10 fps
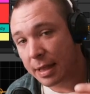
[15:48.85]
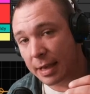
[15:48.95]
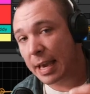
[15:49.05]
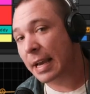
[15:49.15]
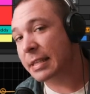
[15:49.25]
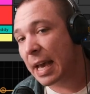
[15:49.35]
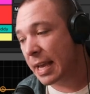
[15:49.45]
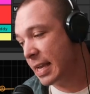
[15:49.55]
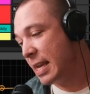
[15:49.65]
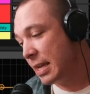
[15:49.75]
the kick is
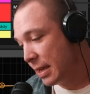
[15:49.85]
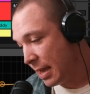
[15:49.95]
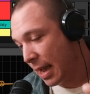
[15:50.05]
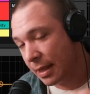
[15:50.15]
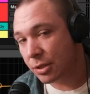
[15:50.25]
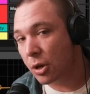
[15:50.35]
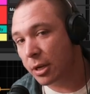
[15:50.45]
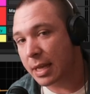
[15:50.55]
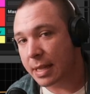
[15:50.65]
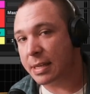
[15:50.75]
at E and this note
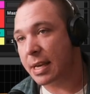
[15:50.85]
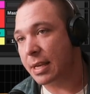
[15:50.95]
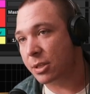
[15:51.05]
is at D,